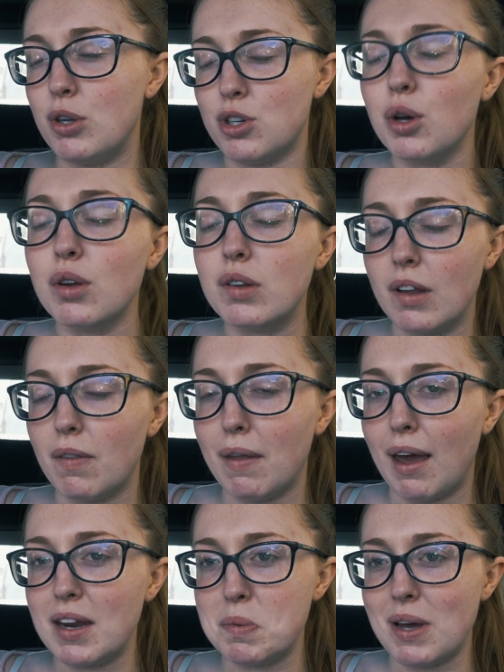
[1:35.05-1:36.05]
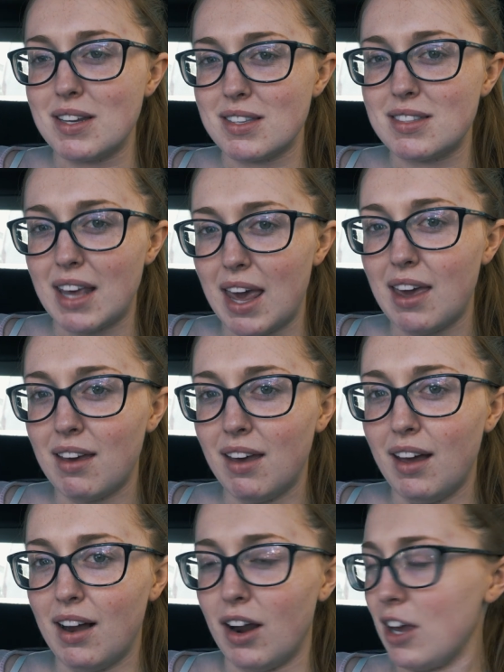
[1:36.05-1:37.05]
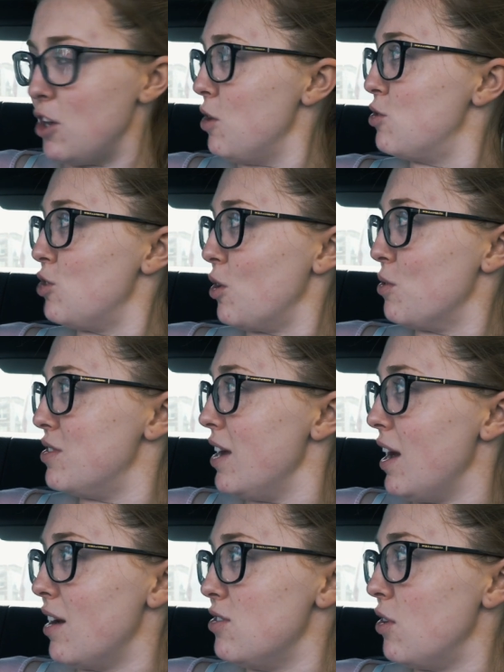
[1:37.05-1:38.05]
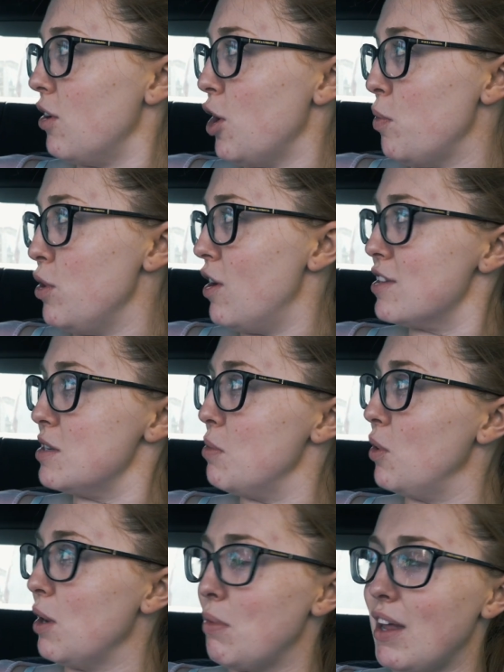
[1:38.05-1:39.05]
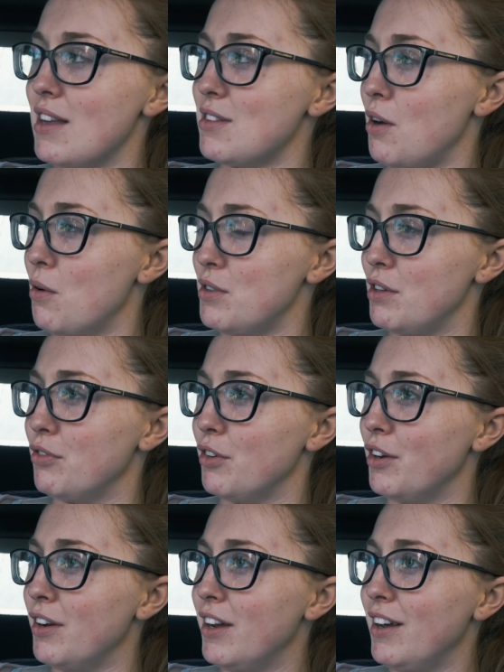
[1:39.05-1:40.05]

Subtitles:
do something to be able to see. Like, you struggle seeing because you can't open your eyes in the morning, but that's a whole different...